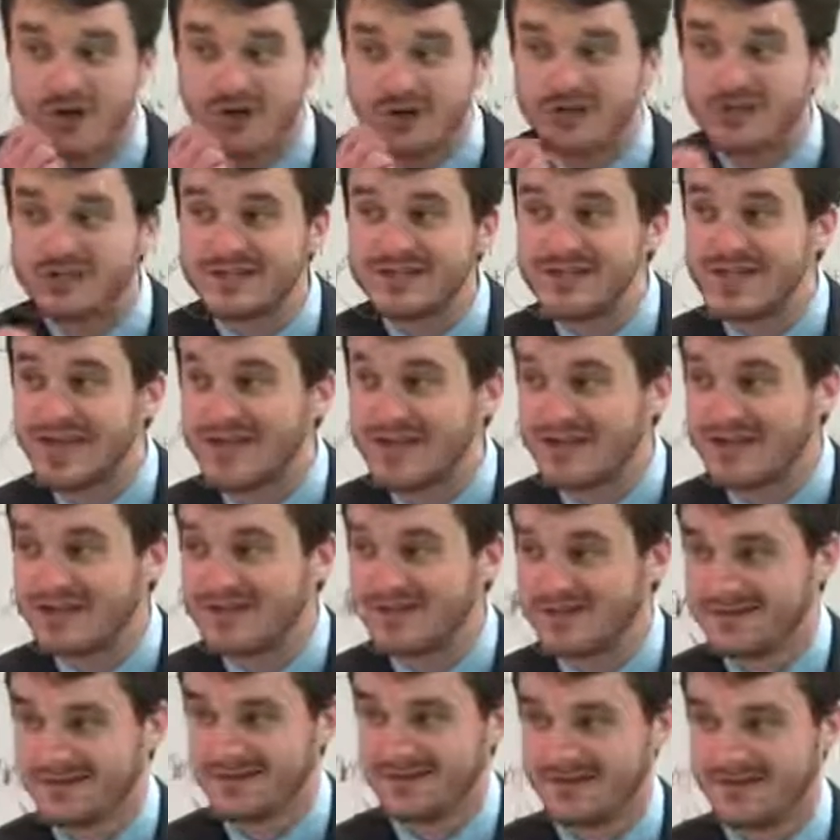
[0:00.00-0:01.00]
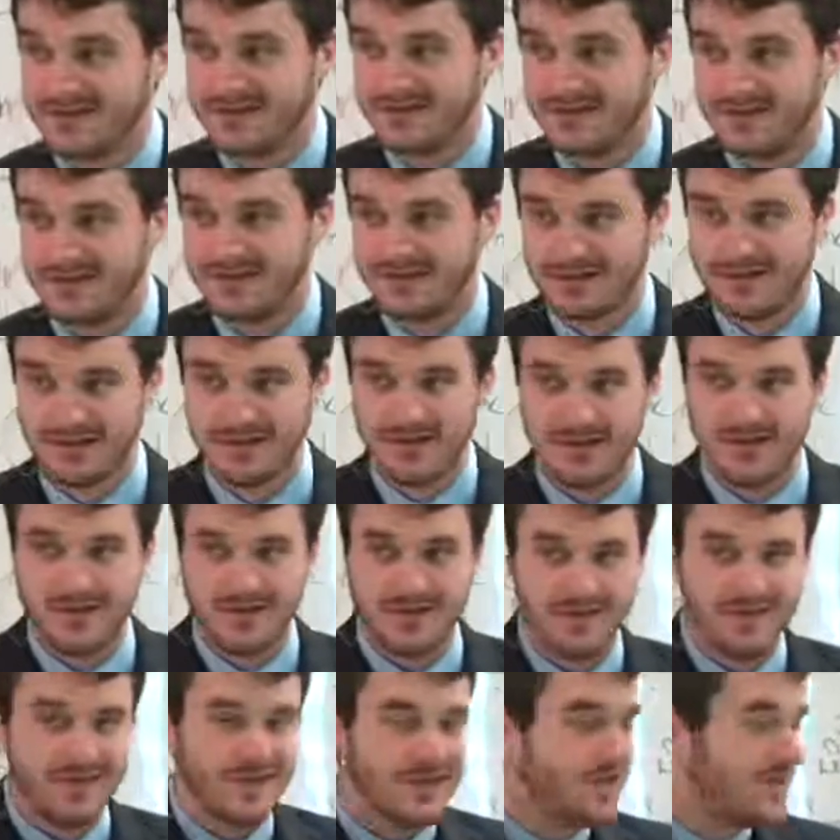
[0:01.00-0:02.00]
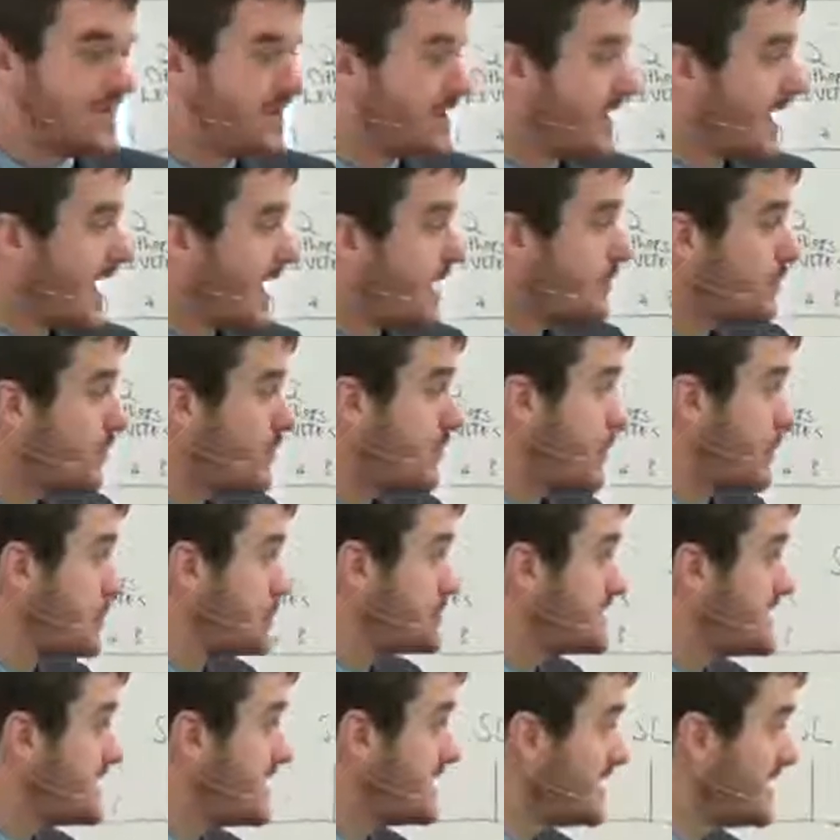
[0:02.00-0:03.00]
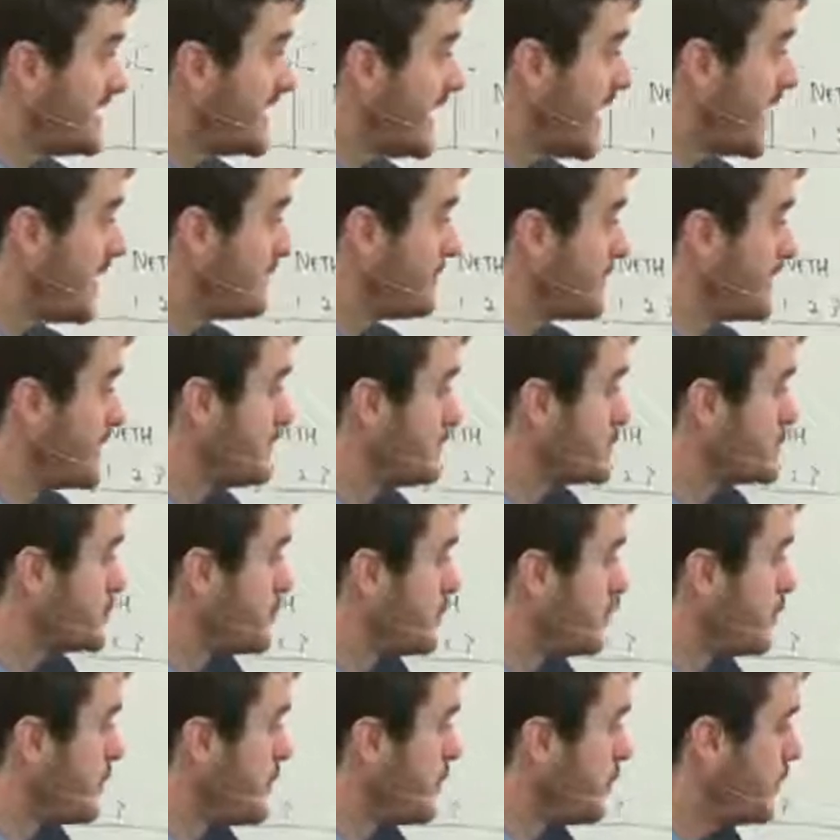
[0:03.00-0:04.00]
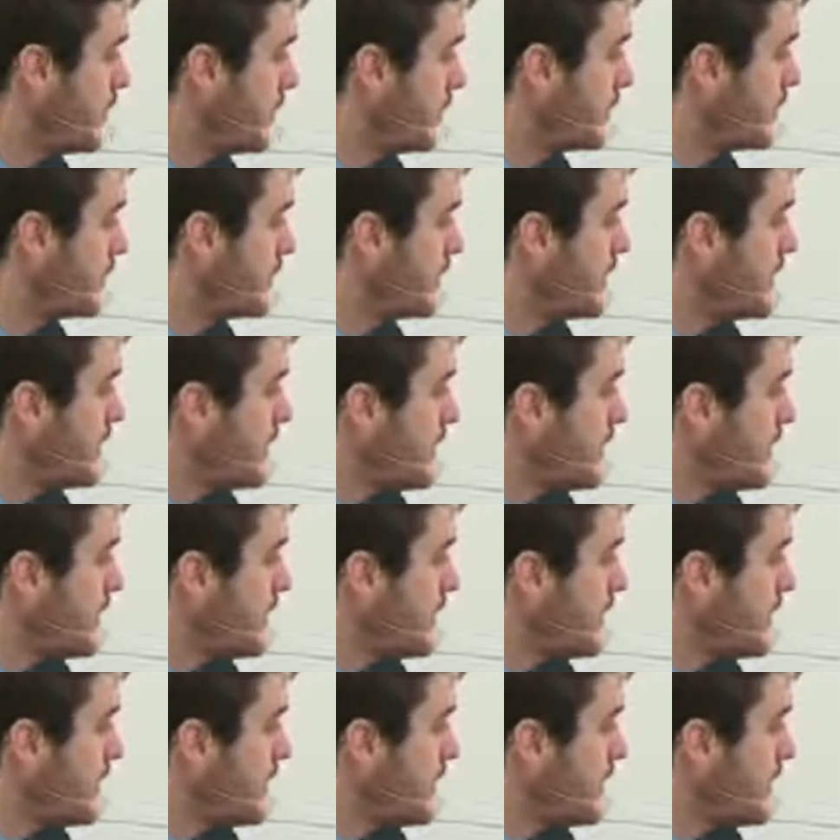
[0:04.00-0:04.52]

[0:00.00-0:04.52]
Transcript: understand yet, but I'm sure we will,